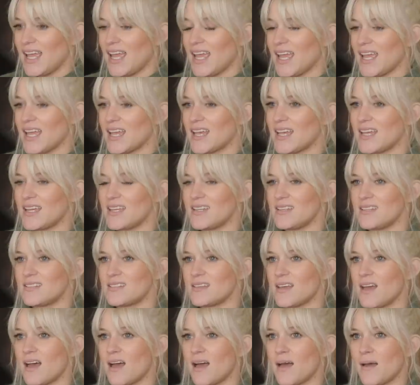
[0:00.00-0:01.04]

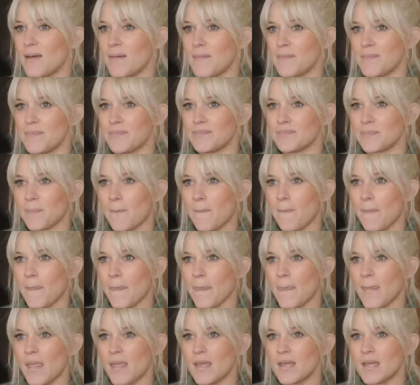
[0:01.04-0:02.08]
and um
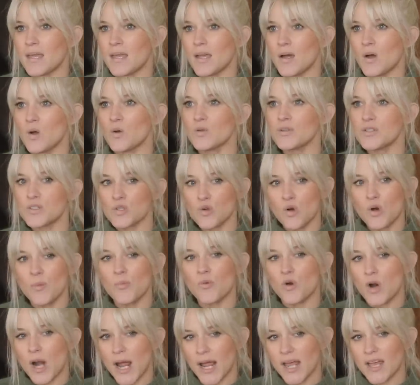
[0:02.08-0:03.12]
old school
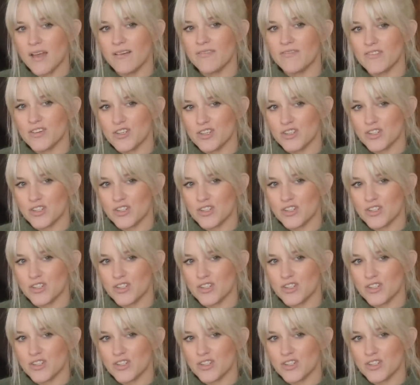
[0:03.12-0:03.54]
Mariah for